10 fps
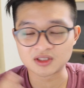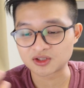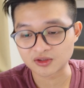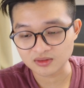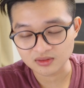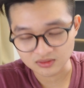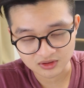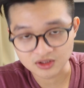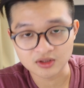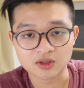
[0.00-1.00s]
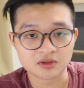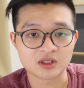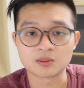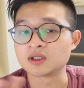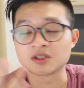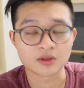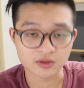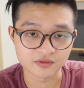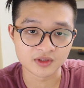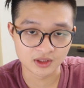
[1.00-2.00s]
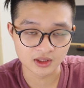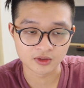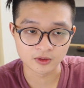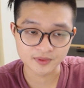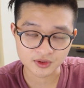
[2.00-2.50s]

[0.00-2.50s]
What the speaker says: It took such a long time and it's not convenient at all.